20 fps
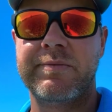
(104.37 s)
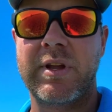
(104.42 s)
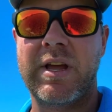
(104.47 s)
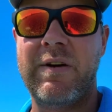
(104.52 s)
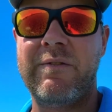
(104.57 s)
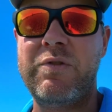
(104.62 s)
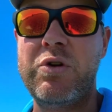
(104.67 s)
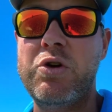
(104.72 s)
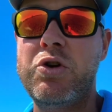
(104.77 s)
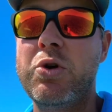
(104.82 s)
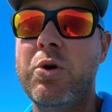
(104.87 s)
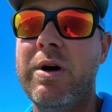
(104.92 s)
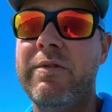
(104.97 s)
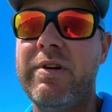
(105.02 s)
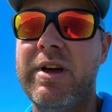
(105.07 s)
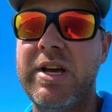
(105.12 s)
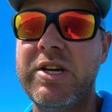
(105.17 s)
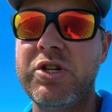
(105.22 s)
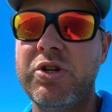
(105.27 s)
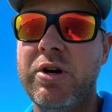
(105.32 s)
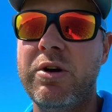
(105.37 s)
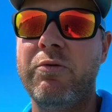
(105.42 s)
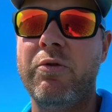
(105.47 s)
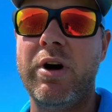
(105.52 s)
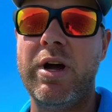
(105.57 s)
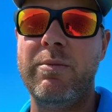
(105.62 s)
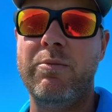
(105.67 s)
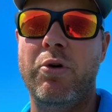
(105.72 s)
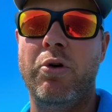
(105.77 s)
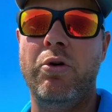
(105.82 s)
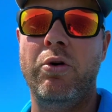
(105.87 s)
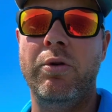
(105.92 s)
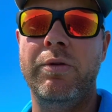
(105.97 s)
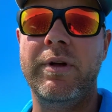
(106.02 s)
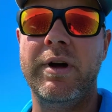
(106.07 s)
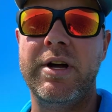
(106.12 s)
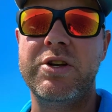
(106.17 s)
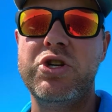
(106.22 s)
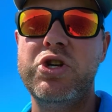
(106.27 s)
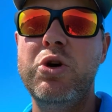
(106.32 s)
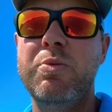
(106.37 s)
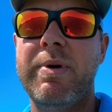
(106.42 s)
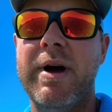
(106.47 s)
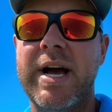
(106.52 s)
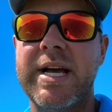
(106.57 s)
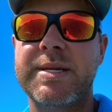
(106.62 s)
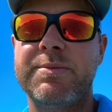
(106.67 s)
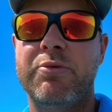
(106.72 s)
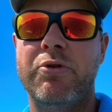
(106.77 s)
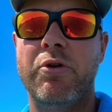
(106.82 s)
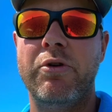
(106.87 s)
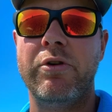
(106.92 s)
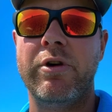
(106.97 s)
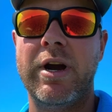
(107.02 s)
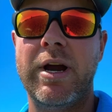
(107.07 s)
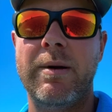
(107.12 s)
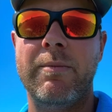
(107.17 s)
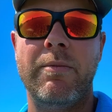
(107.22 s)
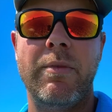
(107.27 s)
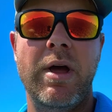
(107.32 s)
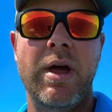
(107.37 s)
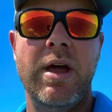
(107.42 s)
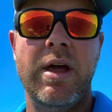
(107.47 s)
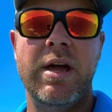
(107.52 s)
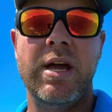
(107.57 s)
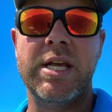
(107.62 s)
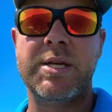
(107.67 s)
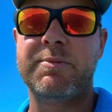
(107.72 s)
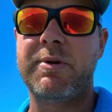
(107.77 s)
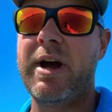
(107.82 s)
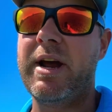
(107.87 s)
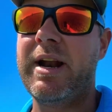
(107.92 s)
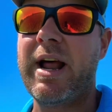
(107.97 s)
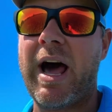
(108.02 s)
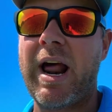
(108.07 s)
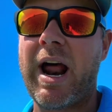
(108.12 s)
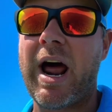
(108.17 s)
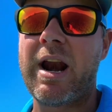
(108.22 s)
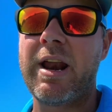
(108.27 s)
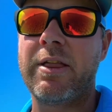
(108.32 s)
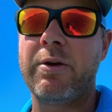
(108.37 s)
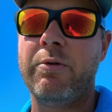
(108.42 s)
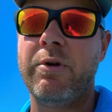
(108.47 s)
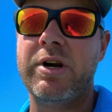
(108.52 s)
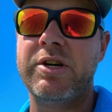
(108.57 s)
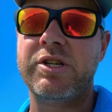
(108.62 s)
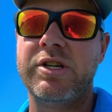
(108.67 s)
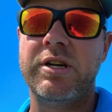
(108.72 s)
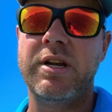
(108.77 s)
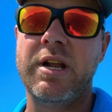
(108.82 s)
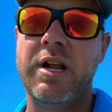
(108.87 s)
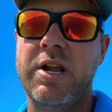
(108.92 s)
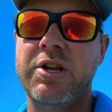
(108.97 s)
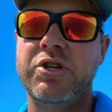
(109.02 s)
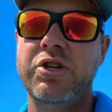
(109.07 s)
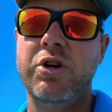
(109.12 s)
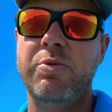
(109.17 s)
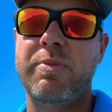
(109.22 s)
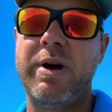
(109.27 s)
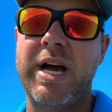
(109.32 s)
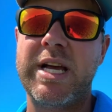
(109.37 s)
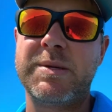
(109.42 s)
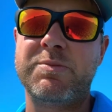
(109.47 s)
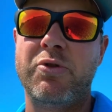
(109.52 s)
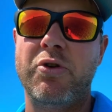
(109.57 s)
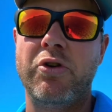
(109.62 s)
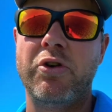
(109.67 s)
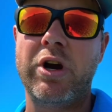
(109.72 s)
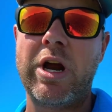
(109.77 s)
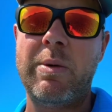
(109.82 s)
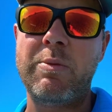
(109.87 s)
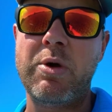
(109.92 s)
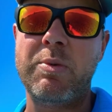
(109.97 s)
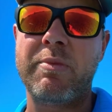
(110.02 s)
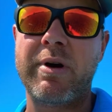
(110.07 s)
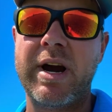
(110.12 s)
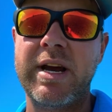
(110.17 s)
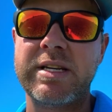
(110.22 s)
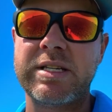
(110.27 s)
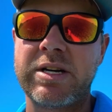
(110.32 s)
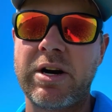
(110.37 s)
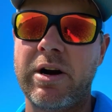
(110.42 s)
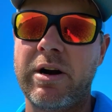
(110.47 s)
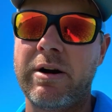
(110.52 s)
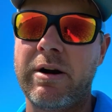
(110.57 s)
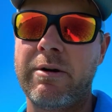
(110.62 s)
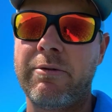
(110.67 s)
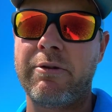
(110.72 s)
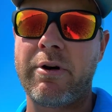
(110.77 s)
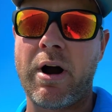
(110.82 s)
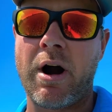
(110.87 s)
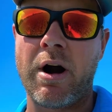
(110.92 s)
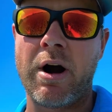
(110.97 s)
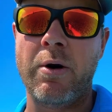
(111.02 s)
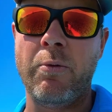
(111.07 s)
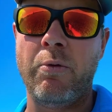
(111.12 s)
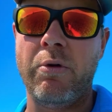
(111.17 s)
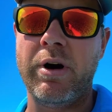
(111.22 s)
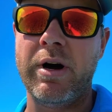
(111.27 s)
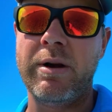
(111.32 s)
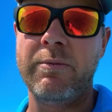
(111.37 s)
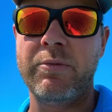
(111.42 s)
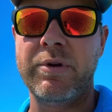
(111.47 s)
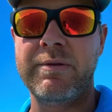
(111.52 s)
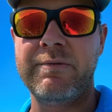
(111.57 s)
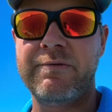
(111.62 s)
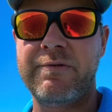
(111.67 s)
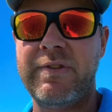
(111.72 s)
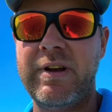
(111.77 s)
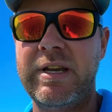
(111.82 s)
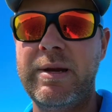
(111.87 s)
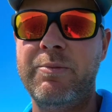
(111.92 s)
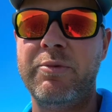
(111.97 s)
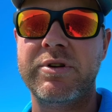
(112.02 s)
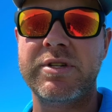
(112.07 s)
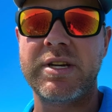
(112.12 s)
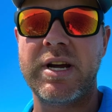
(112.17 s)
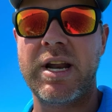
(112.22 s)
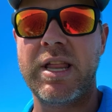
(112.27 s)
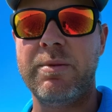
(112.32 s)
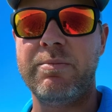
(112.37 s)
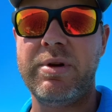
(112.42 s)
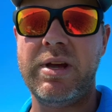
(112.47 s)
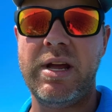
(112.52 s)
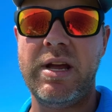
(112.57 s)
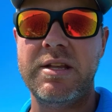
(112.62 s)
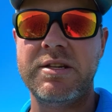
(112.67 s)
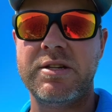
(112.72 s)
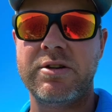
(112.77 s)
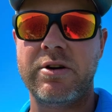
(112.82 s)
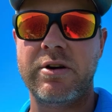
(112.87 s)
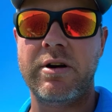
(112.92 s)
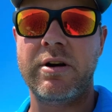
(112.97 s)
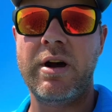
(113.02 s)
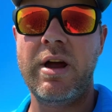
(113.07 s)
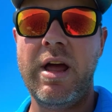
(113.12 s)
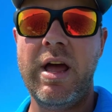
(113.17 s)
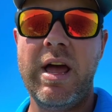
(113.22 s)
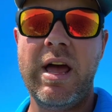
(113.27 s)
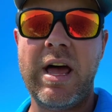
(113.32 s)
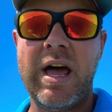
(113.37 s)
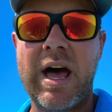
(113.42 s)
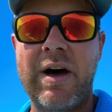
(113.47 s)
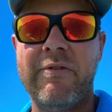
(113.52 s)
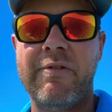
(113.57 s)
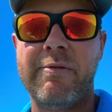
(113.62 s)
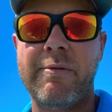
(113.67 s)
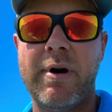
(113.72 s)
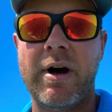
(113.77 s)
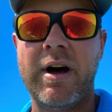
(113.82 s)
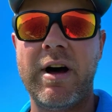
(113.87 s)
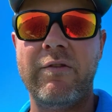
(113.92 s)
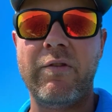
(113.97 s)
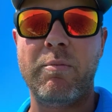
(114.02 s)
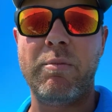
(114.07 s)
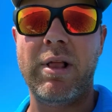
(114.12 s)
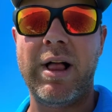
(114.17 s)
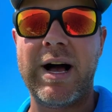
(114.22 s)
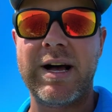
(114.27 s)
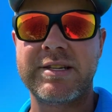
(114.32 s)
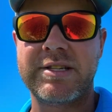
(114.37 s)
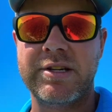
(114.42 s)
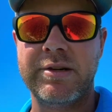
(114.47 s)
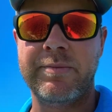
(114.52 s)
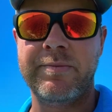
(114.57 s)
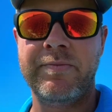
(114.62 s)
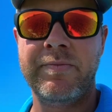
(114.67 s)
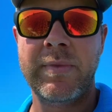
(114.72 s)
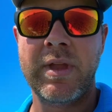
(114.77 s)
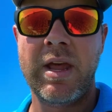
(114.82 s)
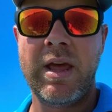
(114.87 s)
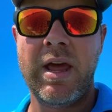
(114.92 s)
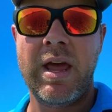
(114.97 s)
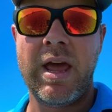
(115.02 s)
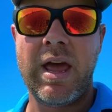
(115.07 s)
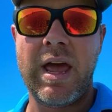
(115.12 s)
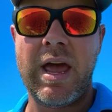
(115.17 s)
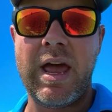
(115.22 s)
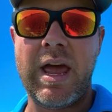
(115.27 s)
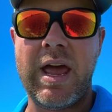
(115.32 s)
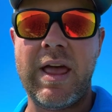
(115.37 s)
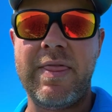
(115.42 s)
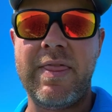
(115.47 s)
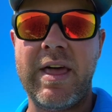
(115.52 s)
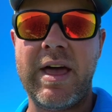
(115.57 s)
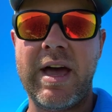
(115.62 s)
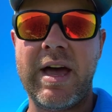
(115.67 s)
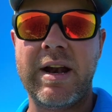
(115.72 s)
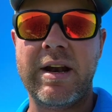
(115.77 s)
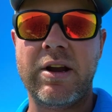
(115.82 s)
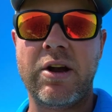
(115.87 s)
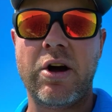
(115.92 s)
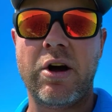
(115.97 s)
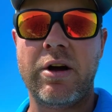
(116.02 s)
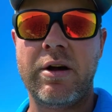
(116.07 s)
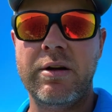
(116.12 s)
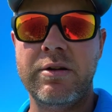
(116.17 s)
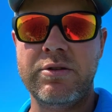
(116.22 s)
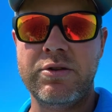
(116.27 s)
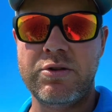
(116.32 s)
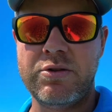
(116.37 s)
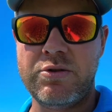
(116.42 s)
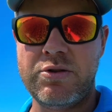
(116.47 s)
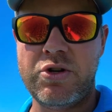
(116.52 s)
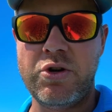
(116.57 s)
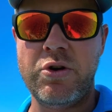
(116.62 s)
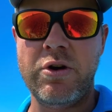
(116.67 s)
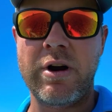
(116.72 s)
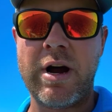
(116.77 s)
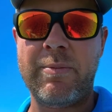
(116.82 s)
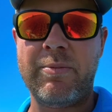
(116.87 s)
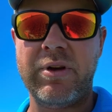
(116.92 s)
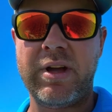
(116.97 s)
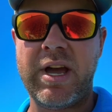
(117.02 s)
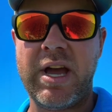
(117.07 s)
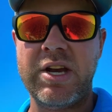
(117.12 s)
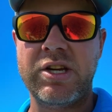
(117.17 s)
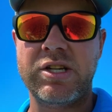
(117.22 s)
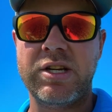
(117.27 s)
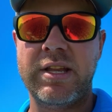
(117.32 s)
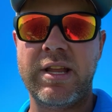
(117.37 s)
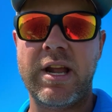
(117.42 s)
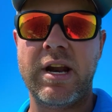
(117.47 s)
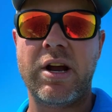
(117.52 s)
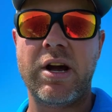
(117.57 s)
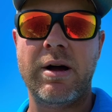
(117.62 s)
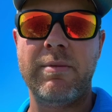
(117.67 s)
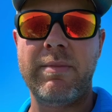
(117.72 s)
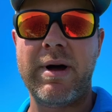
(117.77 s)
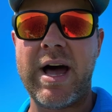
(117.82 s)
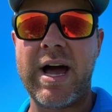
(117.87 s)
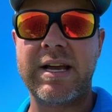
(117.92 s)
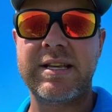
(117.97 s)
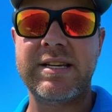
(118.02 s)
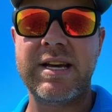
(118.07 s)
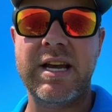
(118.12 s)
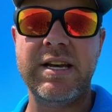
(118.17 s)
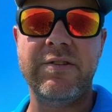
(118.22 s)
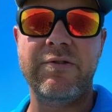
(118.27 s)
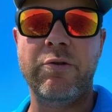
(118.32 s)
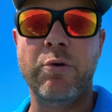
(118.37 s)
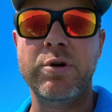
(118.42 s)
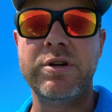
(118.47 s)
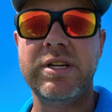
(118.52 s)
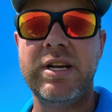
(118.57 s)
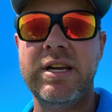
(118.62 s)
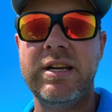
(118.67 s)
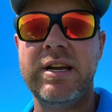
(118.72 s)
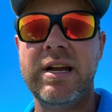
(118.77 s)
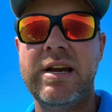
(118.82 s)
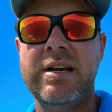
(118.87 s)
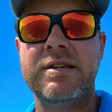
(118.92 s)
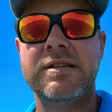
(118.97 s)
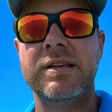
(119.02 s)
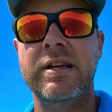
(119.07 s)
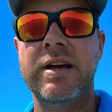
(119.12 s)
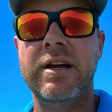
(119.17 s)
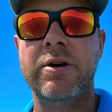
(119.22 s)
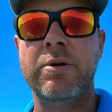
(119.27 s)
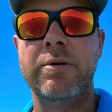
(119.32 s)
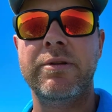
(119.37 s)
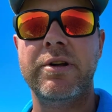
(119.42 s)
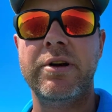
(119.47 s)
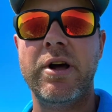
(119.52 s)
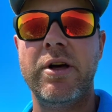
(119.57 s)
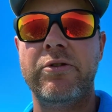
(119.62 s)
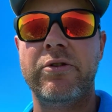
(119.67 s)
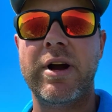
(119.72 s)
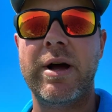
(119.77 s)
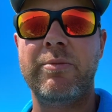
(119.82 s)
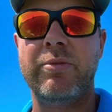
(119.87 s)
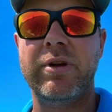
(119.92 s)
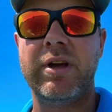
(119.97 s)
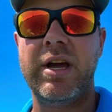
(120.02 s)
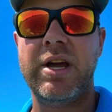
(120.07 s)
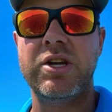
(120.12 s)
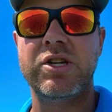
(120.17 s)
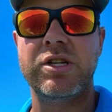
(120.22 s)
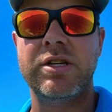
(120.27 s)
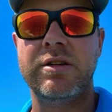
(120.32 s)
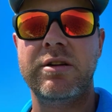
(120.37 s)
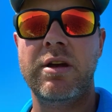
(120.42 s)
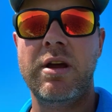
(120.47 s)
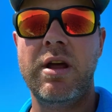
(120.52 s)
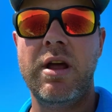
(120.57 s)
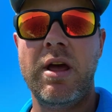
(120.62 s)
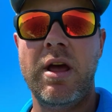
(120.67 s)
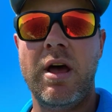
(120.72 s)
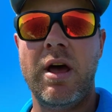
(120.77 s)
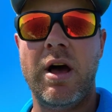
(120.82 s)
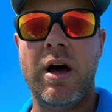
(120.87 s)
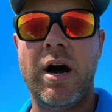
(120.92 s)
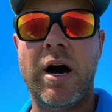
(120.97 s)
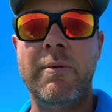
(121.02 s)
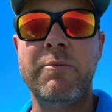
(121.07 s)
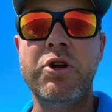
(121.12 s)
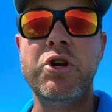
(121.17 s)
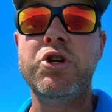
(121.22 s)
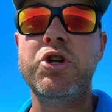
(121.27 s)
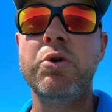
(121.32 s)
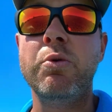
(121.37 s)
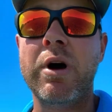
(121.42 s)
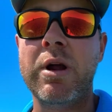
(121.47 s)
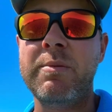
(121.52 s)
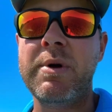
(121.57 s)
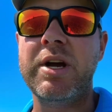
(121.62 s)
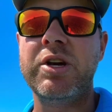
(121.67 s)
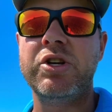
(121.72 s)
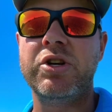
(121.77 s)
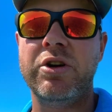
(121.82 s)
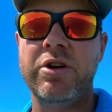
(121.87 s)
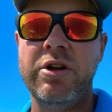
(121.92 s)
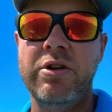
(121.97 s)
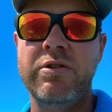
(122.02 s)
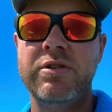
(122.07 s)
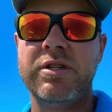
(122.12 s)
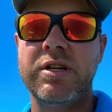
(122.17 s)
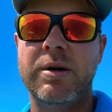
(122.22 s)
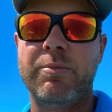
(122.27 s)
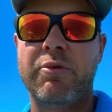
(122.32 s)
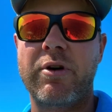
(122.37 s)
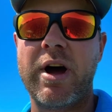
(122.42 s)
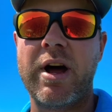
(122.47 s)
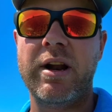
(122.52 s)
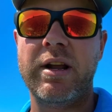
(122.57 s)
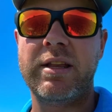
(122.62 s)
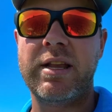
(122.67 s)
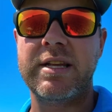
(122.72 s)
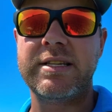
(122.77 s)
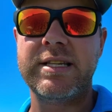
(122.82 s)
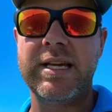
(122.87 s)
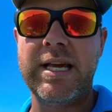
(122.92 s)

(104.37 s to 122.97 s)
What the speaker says: If you do have a history of white mold, a two-pass program is probably not out of the question. In a two-pass program, you'd probably start at R1 when 50% of the beans have a blossom, and then do your application, then come back 10 to 14 days later with another application. You do want to make sure you're using a product that's